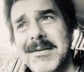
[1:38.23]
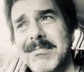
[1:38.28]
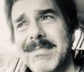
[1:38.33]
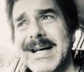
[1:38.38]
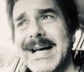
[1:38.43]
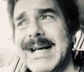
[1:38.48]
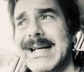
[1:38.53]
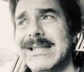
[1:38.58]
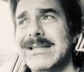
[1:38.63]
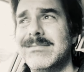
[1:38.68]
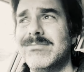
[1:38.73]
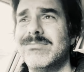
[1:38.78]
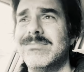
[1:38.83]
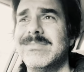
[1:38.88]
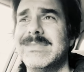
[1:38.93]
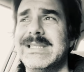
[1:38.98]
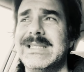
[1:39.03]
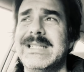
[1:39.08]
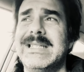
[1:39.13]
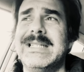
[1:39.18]
But
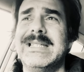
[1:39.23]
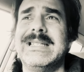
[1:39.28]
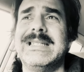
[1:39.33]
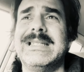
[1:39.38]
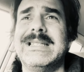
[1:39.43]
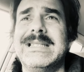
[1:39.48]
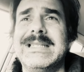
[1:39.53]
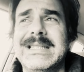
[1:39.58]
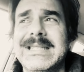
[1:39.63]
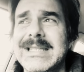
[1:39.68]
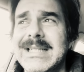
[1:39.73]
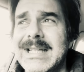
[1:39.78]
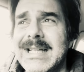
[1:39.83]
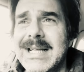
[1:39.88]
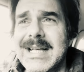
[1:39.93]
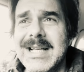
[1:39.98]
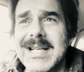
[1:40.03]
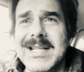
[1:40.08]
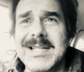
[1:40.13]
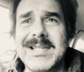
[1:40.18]

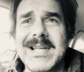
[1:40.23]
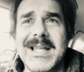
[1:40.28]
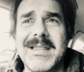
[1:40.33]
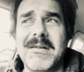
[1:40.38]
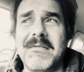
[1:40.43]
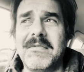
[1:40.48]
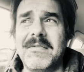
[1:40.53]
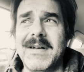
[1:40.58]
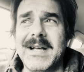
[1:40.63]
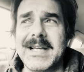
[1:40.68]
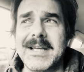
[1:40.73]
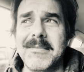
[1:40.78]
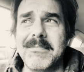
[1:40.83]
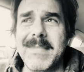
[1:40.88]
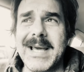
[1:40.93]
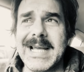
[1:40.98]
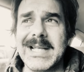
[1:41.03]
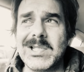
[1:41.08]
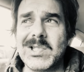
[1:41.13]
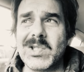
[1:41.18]
there's other fucking
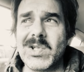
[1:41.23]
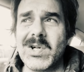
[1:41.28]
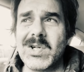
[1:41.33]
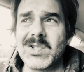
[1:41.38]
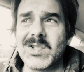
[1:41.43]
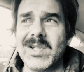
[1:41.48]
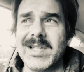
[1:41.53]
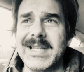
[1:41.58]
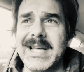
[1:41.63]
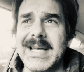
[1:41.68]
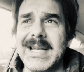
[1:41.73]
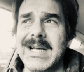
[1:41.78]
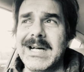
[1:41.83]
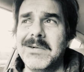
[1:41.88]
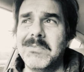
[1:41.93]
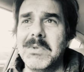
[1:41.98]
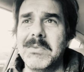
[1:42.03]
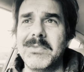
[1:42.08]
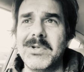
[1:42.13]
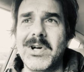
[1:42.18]
mad songs on that
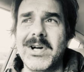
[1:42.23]
album.